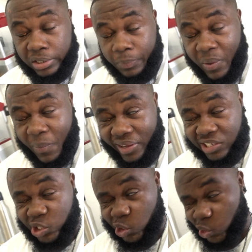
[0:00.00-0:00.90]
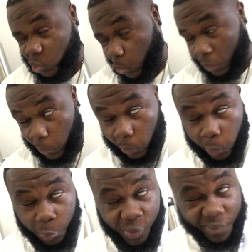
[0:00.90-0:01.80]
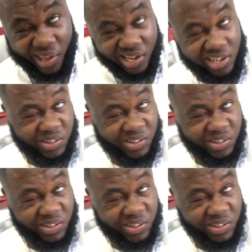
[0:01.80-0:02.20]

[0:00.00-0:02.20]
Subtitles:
Pepper, shh. Pepper, I know this